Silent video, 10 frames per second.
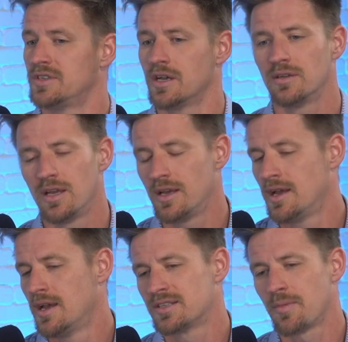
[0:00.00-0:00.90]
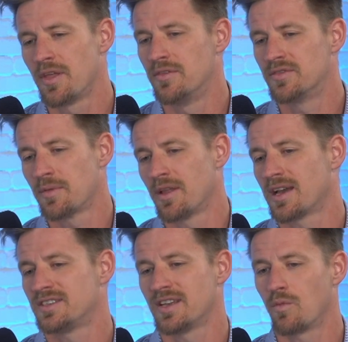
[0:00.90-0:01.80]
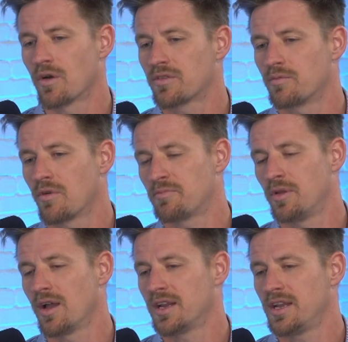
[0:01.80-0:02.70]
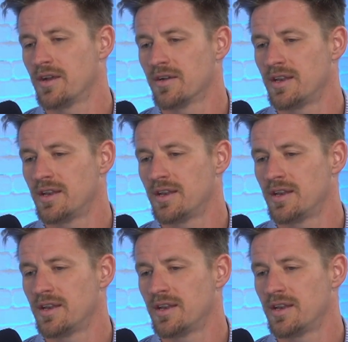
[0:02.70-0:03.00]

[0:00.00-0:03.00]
So something like I said, worth plugging here,